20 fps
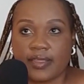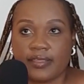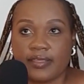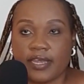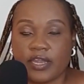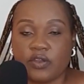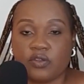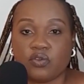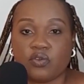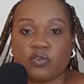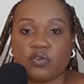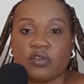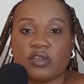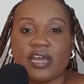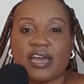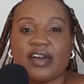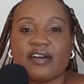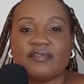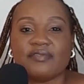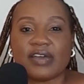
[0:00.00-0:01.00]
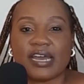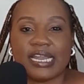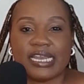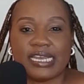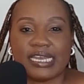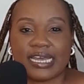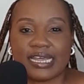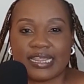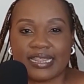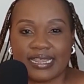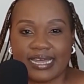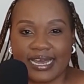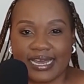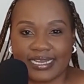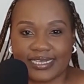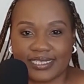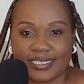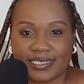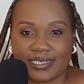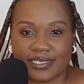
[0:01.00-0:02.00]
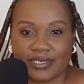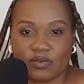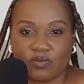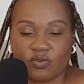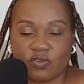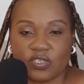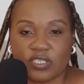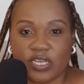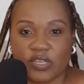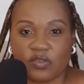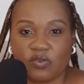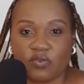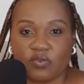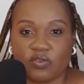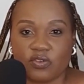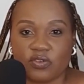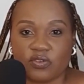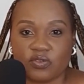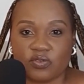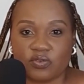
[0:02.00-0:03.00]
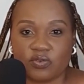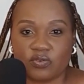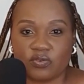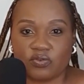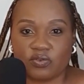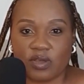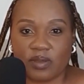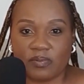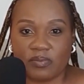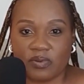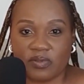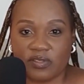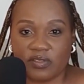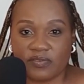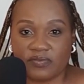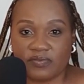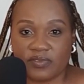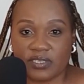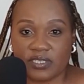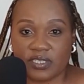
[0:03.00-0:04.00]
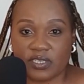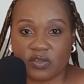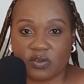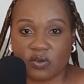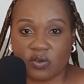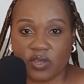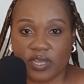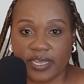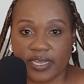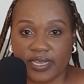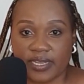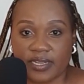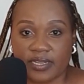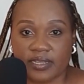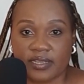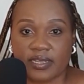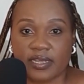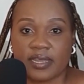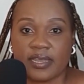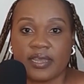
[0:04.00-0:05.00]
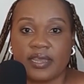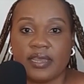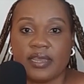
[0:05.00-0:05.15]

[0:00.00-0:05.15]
then you don't have under that, what are you going to do about the physical health?